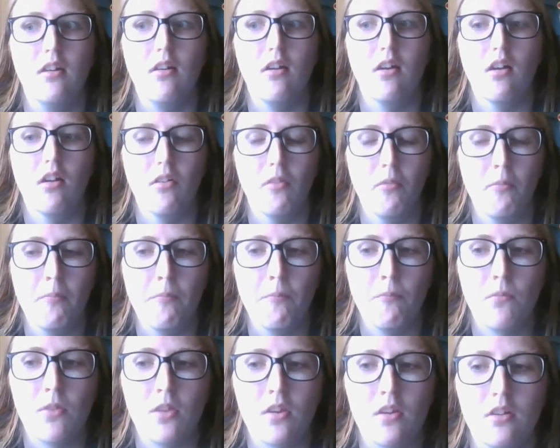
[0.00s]

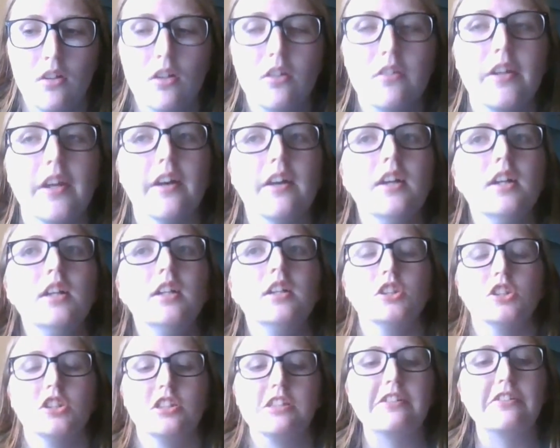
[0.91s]
um, oh yeah,
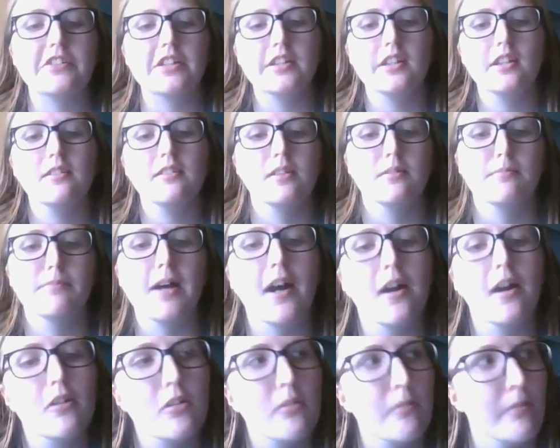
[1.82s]
she said that the
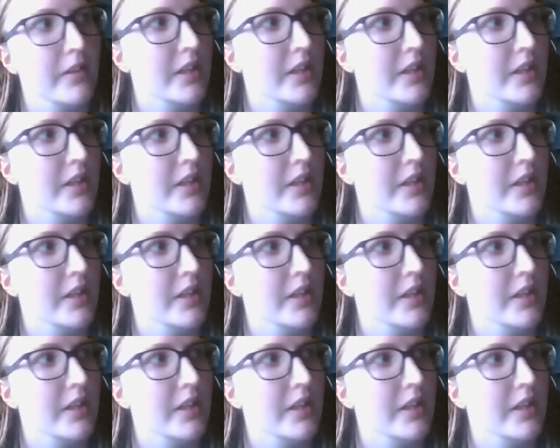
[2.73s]
power